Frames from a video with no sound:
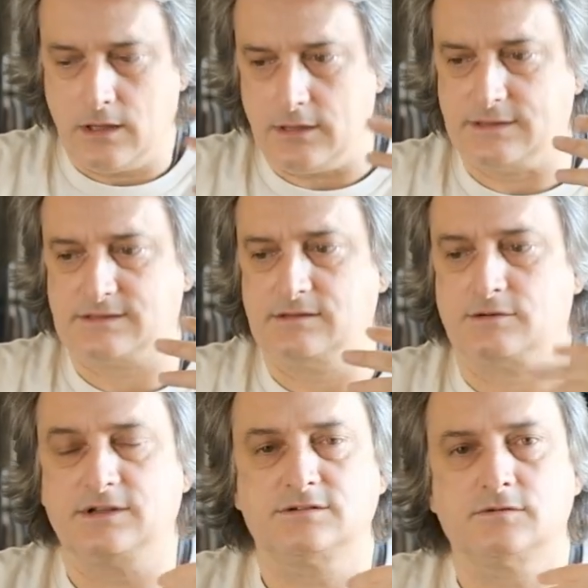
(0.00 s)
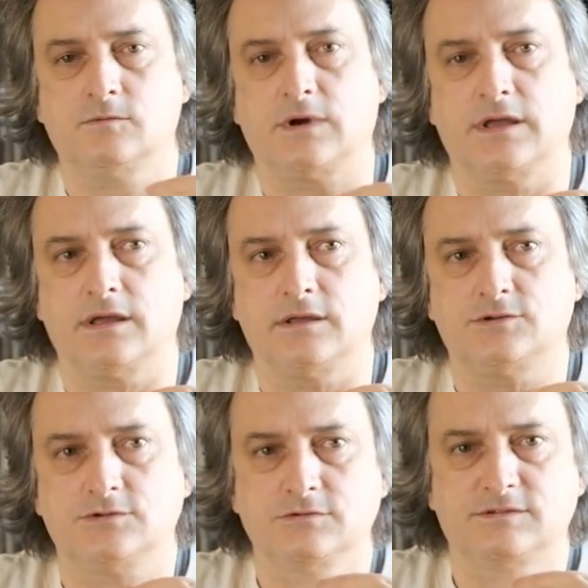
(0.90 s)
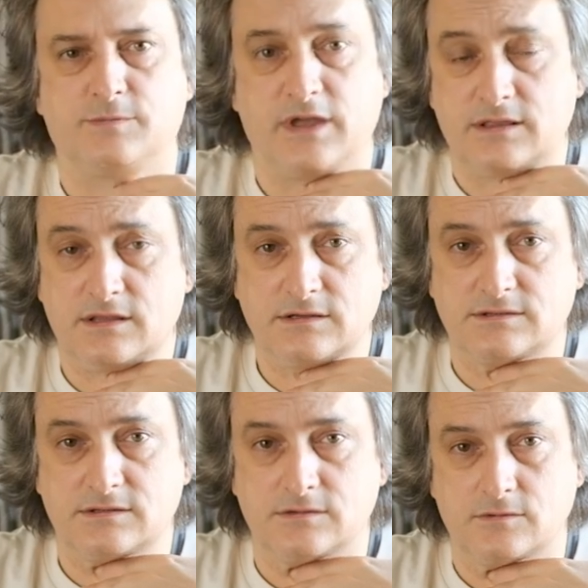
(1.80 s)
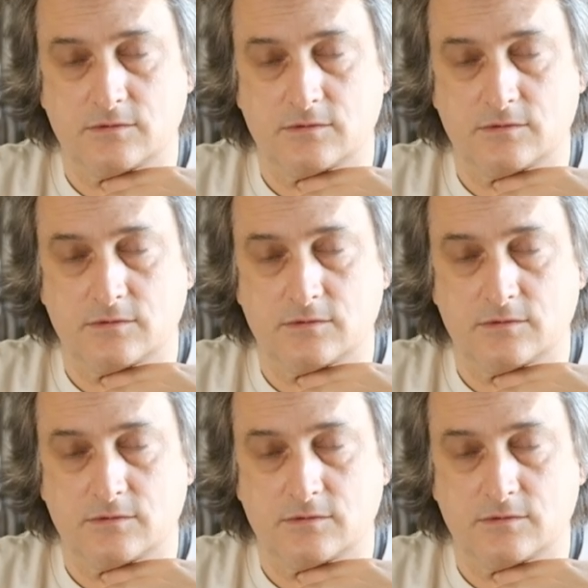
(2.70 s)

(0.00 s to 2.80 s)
It's the reason why I choose Pentax